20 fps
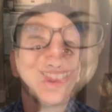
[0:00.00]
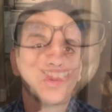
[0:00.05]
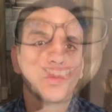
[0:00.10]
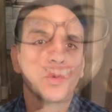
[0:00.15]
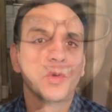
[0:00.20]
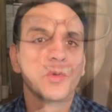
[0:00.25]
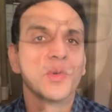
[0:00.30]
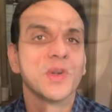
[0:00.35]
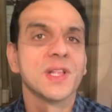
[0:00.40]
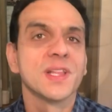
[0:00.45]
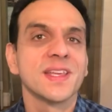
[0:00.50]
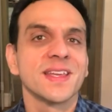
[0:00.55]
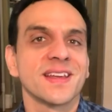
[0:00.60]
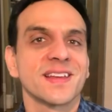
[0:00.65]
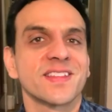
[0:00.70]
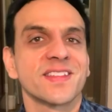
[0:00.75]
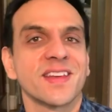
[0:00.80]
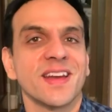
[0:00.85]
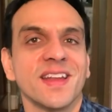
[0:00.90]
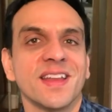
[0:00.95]
We're really
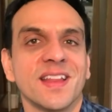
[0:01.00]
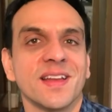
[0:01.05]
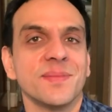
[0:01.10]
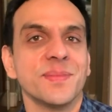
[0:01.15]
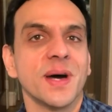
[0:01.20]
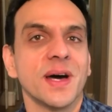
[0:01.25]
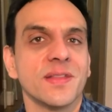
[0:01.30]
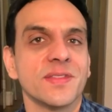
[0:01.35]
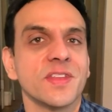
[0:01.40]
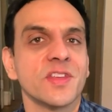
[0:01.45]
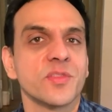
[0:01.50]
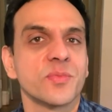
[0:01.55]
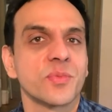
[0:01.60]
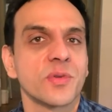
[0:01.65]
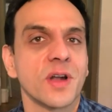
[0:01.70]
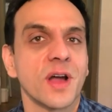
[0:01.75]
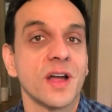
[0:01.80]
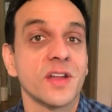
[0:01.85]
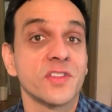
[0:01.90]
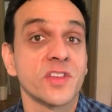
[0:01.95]
excited about this
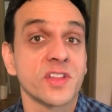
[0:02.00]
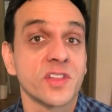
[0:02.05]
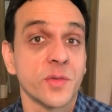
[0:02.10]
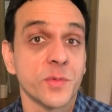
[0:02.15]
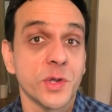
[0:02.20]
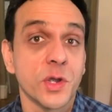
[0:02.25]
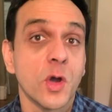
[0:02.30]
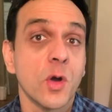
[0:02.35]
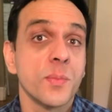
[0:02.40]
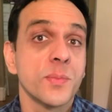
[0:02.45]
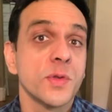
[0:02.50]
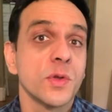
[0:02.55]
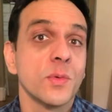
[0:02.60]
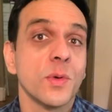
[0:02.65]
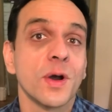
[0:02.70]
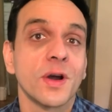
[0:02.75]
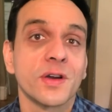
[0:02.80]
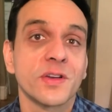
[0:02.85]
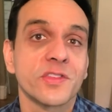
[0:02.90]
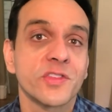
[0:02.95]
project and we hope
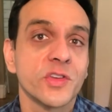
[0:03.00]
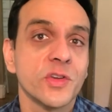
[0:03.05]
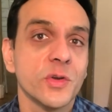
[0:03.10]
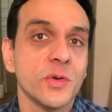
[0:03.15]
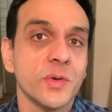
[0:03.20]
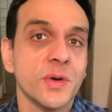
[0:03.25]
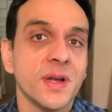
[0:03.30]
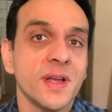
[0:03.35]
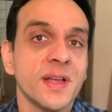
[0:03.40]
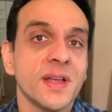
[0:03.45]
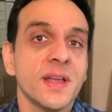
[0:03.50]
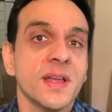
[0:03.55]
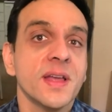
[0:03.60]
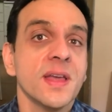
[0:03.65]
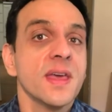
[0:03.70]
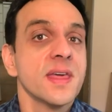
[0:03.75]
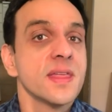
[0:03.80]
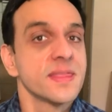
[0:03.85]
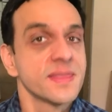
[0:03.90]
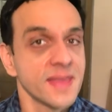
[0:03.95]
you are too.
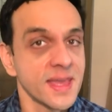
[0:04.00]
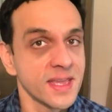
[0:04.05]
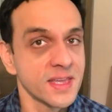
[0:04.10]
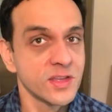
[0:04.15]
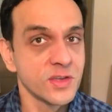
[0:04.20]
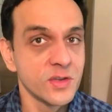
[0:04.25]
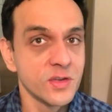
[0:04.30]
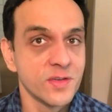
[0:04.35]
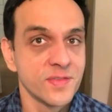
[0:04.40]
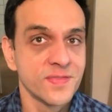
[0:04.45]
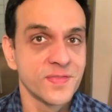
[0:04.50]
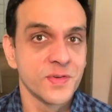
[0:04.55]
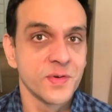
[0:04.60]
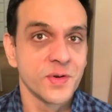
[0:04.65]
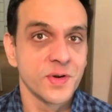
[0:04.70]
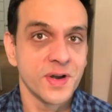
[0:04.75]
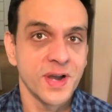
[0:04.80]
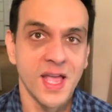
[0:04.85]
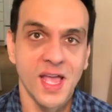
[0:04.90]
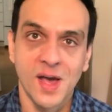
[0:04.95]
Thank you
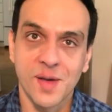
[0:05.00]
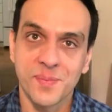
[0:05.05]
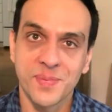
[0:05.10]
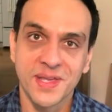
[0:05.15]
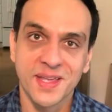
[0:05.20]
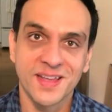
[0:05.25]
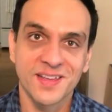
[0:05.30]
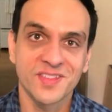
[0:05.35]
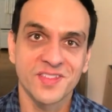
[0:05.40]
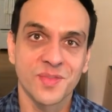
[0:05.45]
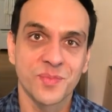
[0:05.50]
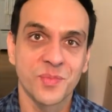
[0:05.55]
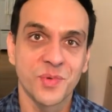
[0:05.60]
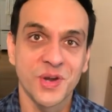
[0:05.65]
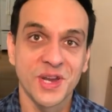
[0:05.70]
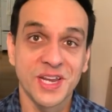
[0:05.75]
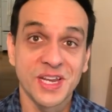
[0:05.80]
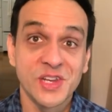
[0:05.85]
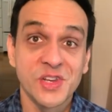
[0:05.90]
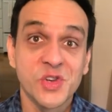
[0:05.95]
for helping us to
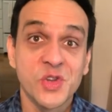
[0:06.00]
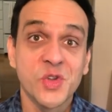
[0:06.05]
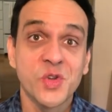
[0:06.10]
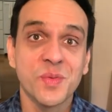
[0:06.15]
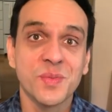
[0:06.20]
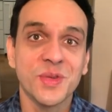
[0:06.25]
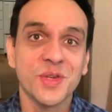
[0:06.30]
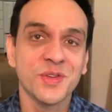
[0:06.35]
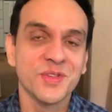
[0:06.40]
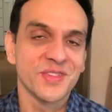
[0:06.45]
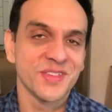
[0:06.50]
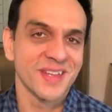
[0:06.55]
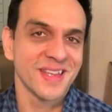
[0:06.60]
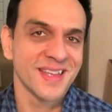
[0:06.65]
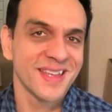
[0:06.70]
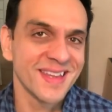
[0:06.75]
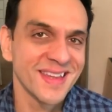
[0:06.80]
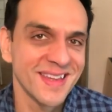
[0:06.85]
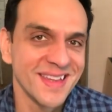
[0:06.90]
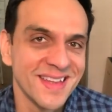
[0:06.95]
bring new
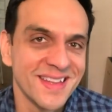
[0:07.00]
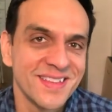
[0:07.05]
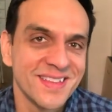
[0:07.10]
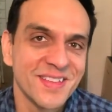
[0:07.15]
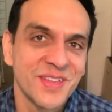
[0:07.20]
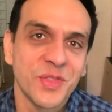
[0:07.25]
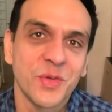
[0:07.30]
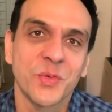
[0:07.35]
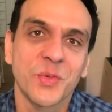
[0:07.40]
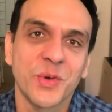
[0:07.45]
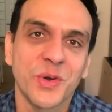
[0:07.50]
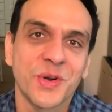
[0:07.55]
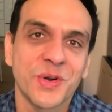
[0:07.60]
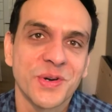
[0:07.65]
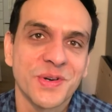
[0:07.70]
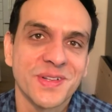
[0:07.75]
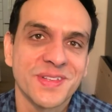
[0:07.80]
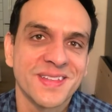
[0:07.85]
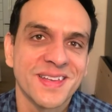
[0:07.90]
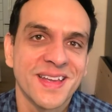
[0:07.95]
music into the
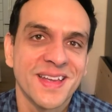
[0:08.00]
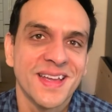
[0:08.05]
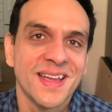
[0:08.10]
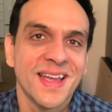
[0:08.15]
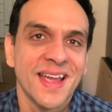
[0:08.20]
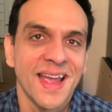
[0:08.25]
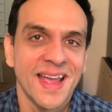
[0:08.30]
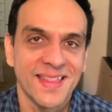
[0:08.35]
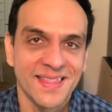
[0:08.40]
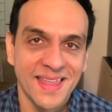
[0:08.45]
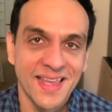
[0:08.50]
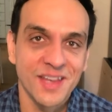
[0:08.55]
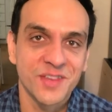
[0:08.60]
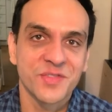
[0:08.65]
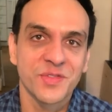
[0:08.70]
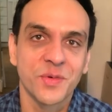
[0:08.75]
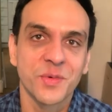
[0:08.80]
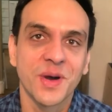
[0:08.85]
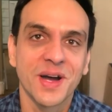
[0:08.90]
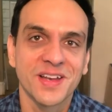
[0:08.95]
world and thanks
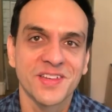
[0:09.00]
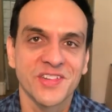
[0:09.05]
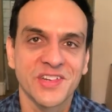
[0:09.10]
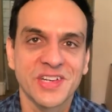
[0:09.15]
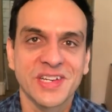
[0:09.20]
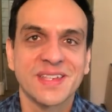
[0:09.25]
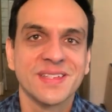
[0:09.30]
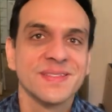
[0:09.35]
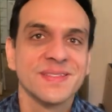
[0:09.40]
for watching.